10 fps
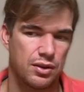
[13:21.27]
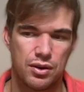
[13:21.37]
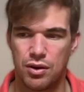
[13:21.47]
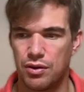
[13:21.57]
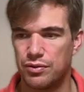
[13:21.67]

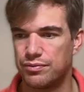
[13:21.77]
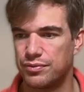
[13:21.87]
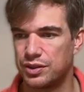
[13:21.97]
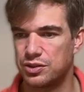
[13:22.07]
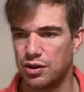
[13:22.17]
On
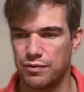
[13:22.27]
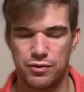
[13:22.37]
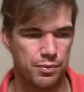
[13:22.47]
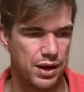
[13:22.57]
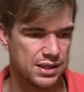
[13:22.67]
the top
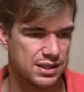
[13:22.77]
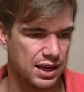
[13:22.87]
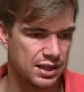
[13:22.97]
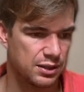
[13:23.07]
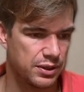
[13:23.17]
for buy
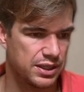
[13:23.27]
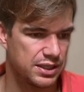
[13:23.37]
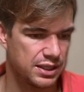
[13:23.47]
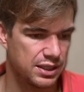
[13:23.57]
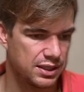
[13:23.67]
side
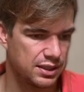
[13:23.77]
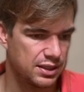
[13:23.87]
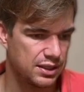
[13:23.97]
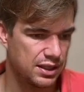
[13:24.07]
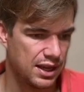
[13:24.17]
liquidity.
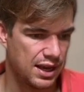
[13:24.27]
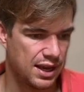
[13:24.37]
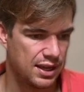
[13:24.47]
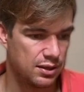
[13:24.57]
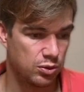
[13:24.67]

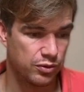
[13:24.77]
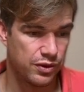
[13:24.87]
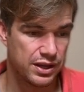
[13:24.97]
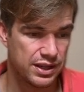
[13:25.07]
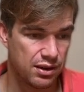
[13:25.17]
And we'll
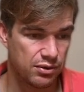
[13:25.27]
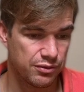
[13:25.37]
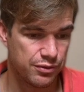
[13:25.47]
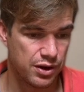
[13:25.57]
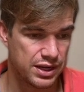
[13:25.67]
find out
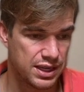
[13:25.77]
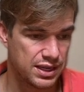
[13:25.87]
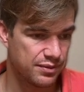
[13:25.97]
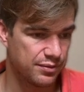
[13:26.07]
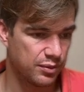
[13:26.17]
on
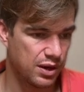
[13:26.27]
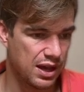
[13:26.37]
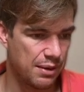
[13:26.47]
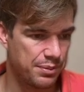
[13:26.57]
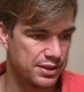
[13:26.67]
Friday
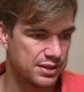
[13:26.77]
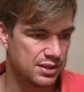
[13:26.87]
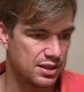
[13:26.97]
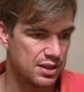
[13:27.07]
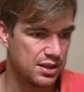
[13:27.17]
what
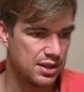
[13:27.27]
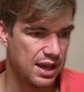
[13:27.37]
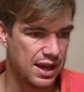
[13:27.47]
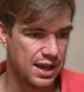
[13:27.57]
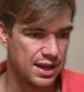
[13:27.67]
happens.
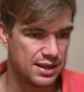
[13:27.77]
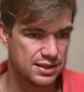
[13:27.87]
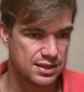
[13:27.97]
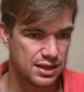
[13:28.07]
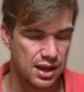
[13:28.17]

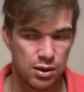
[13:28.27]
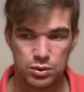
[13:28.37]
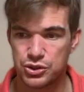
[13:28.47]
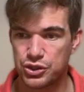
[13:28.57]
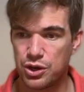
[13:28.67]
And I
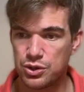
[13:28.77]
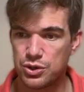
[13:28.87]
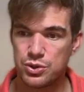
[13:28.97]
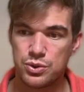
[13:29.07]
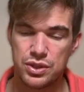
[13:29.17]
will show
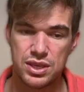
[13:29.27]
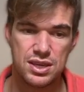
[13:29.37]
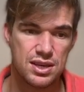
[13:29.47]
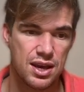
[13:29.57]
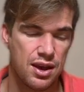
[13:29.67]
you
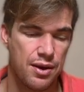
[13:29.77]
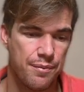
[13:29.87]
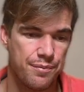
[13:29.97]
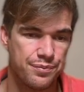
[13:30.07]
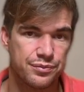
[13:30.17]
the
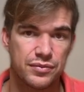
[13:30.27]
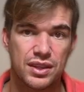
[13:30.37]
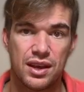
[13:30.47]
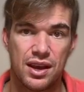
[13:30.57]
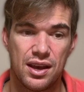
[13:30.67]

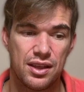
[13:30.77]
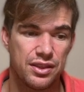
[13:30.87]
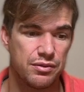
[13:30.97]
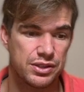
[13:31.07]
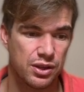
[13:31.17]

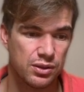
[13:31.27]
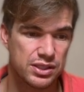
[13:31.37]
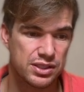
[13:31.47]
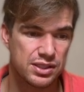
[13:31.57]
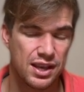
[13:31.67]

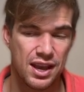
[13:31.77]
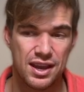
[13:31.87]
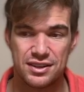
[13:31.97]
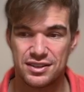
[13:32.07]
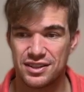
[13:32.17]
results
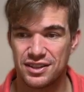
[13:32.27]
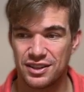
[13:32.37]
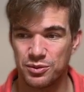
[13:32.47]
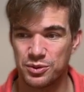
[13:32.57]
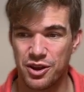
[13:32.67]
and
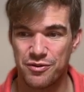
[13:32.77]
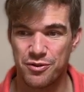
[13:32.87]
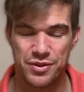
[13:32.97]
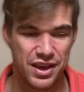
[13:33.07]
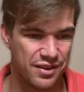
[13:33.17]
we'll go
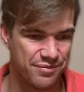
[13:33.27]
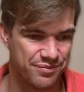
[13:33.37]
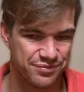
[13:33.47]
from there.